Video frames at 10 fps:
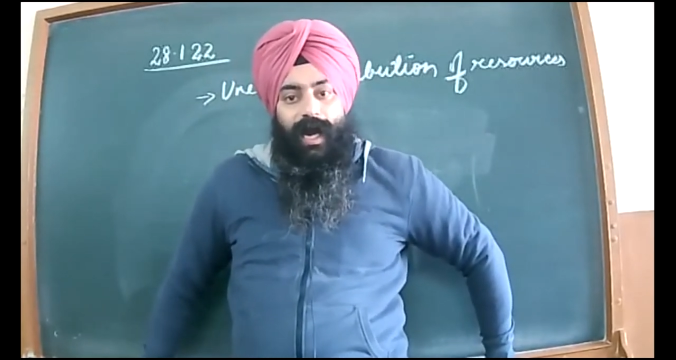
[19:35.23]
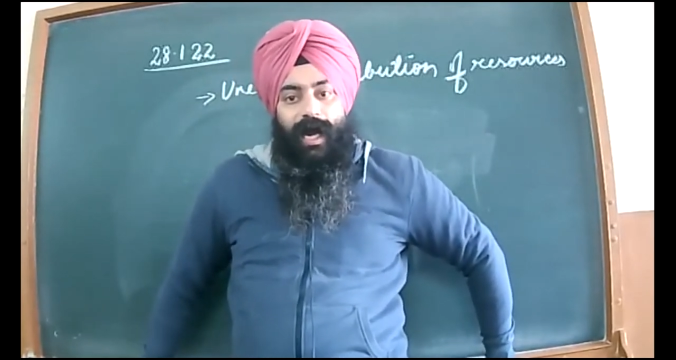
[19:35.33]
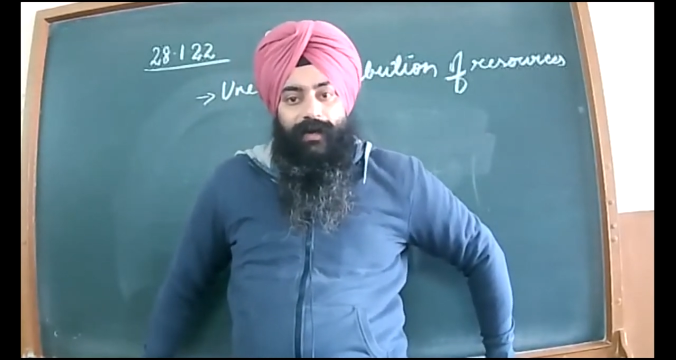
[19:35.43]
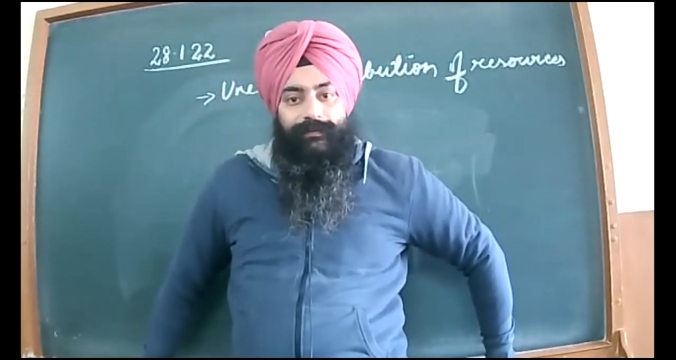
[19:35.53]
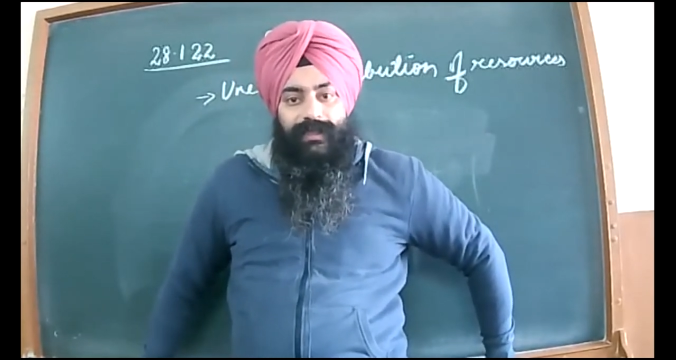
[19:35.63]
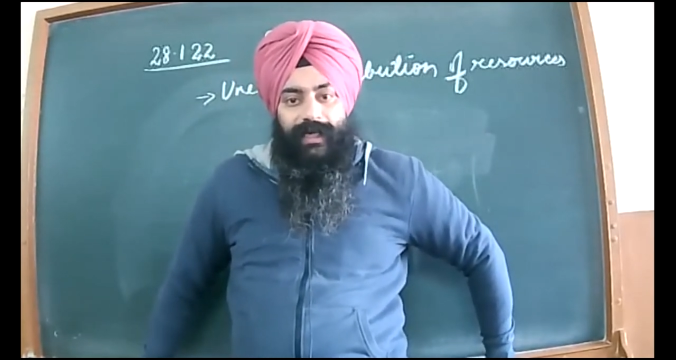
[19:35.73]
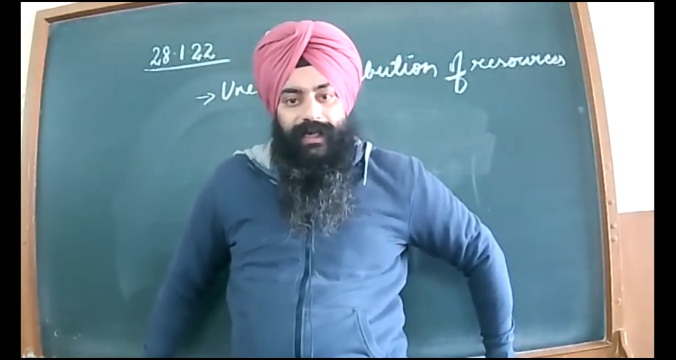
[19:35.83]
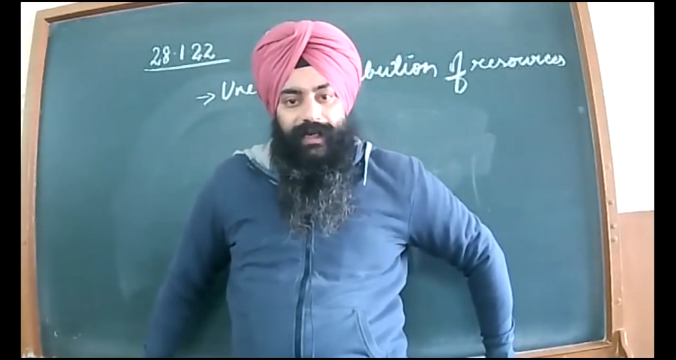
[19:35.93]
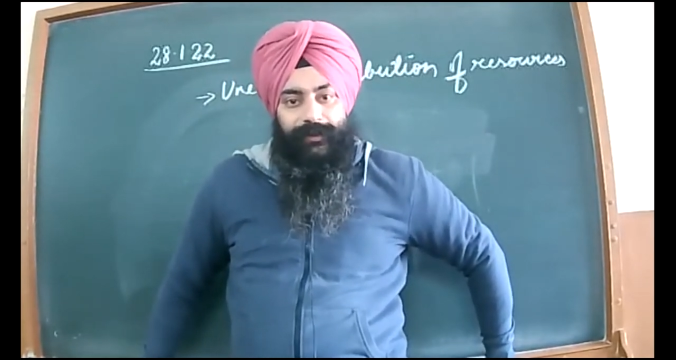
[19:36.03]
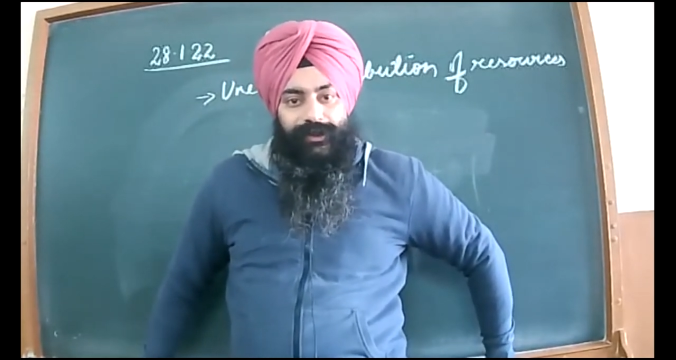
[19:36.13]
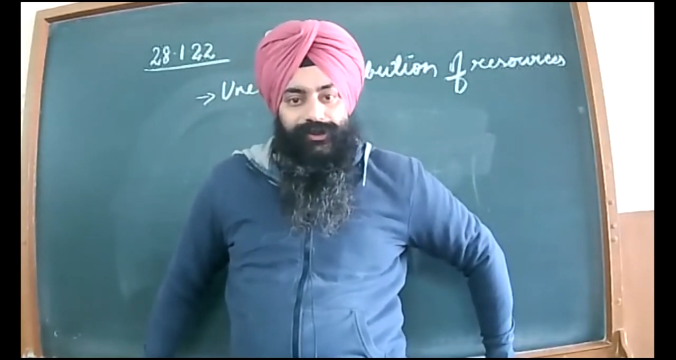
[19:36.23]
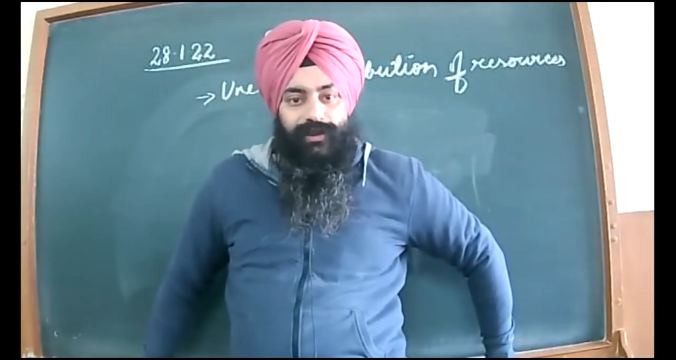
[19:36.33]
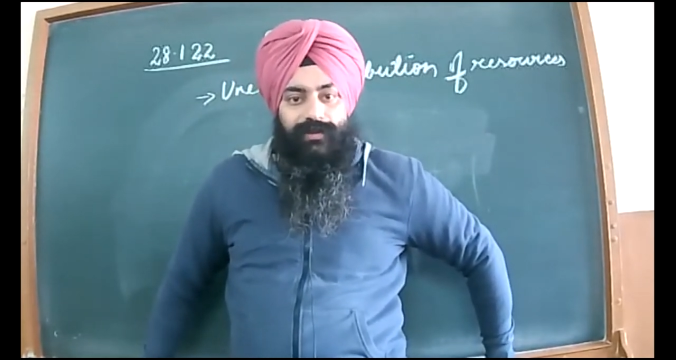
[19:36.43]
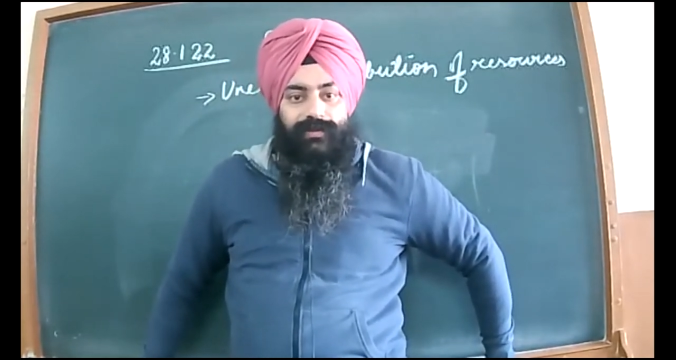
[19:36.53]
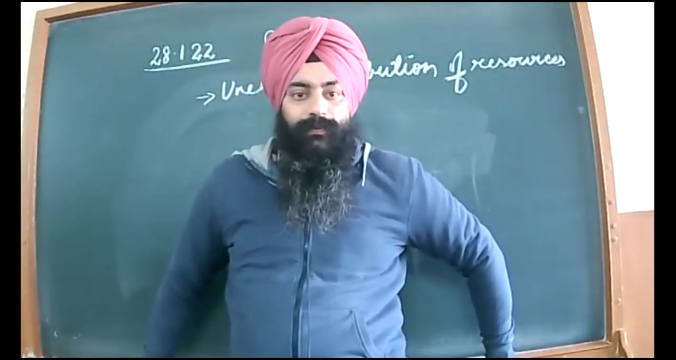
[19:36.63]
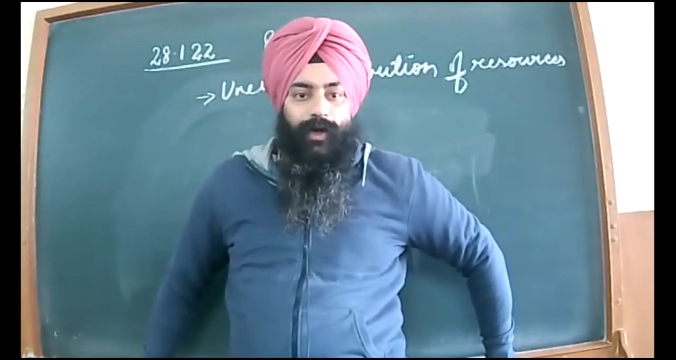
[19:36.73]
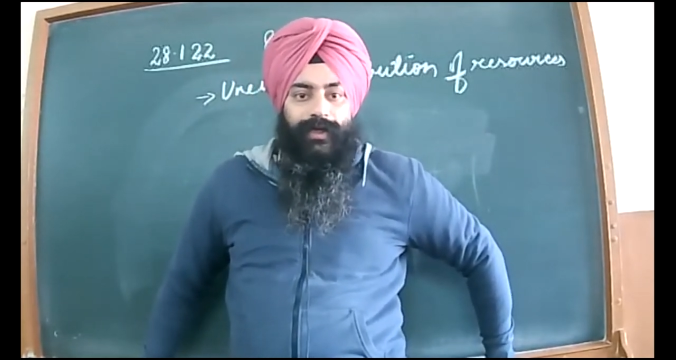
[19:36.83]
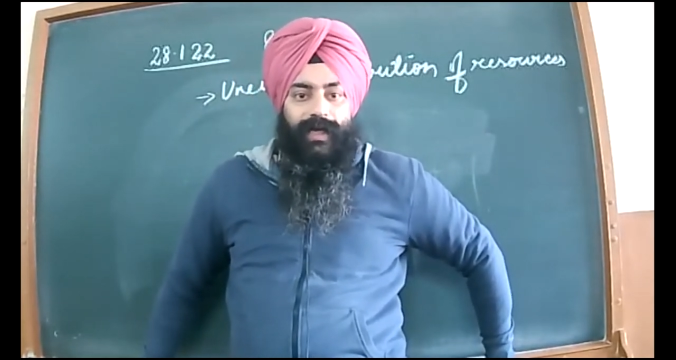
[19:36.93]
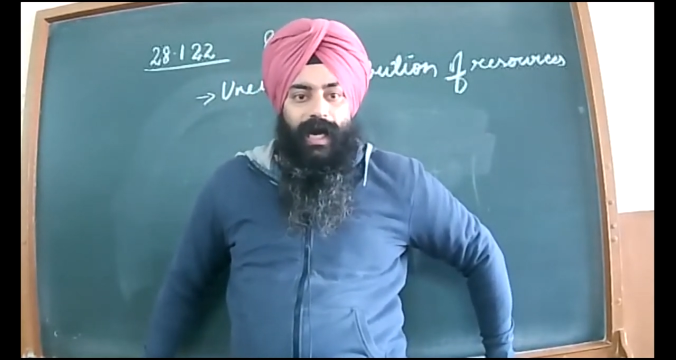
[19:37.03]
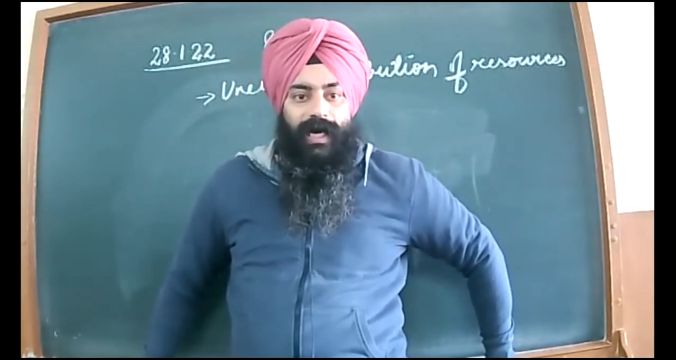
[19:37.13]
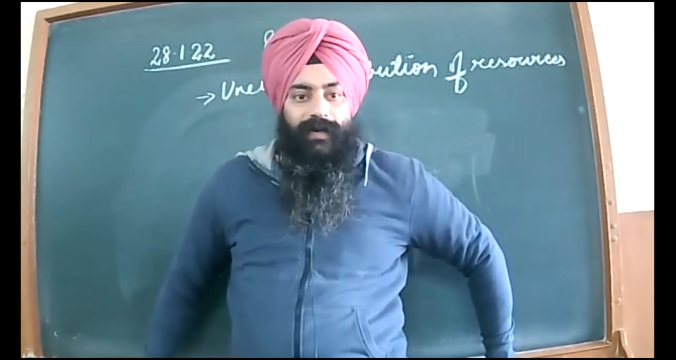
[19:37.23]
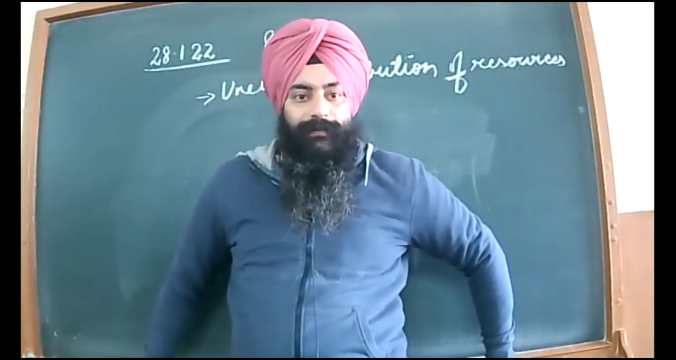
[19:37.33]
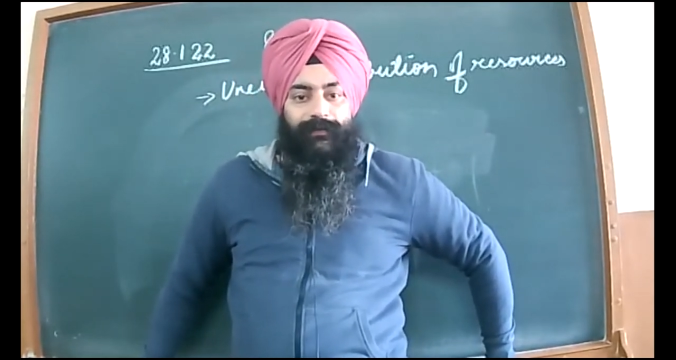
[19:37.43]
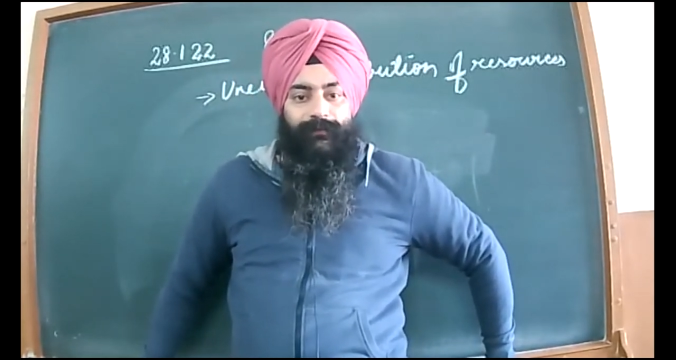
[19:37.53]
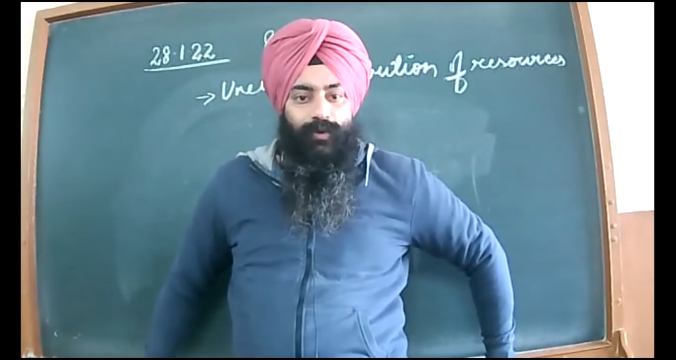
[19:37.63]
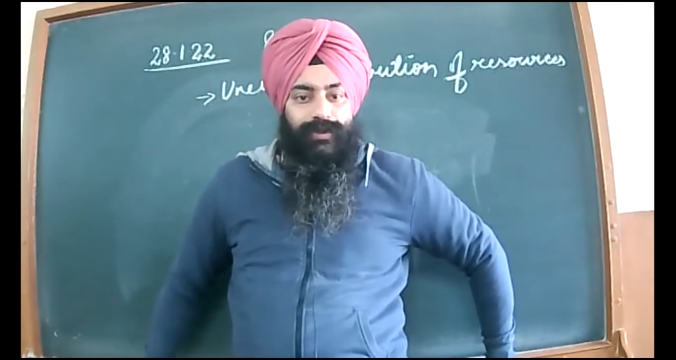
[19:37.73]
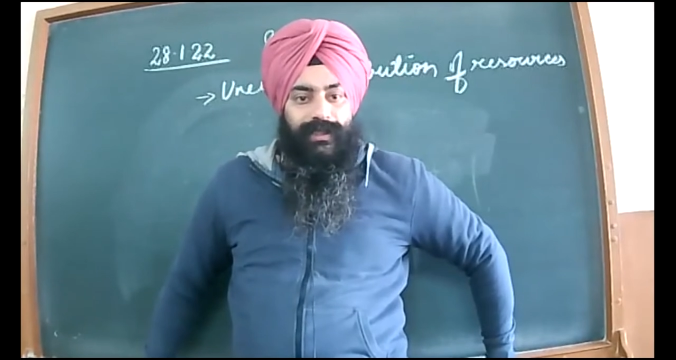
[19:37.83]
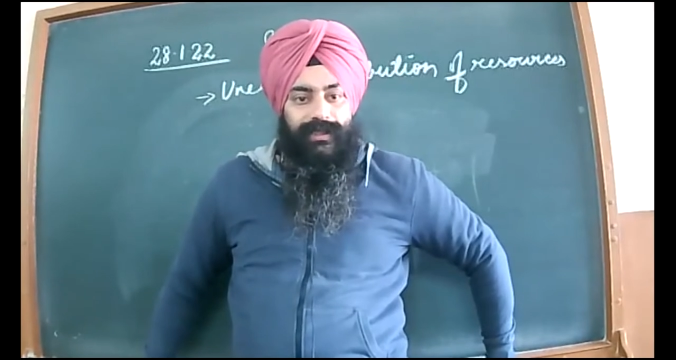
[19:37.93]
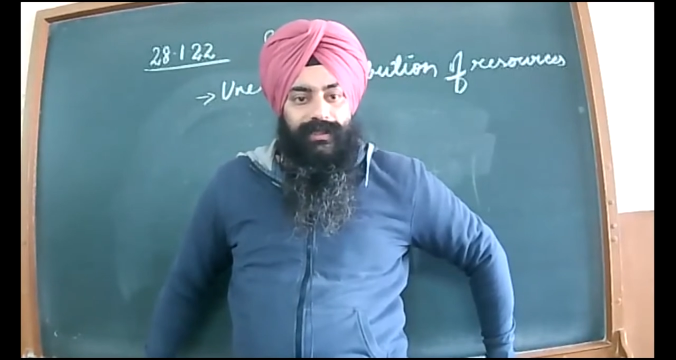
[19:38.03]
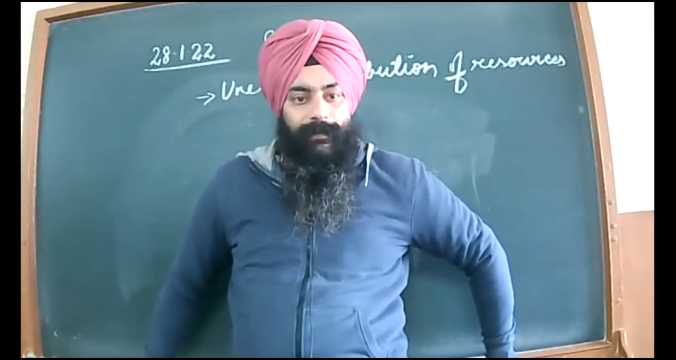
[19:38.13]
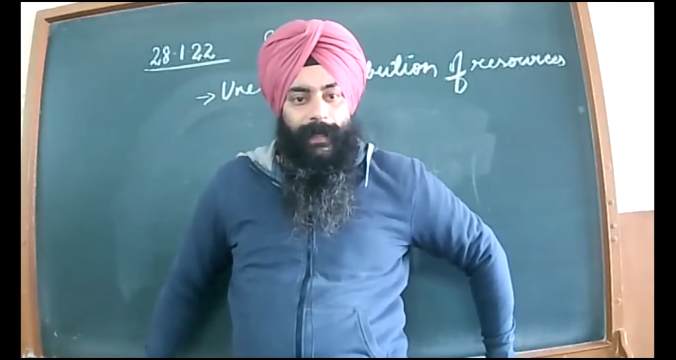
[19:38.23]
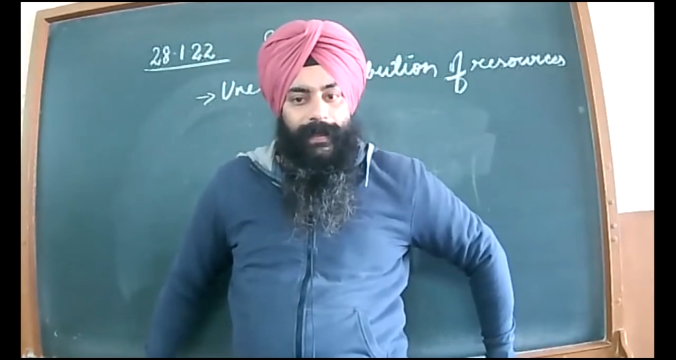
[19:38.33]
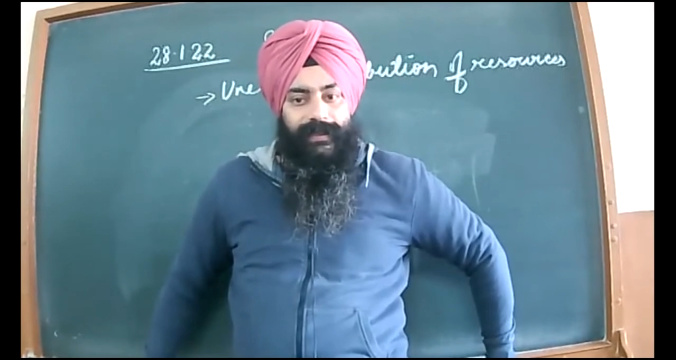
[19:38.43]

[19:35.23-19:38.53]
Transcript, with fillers: arms and ammunition for the armed forces.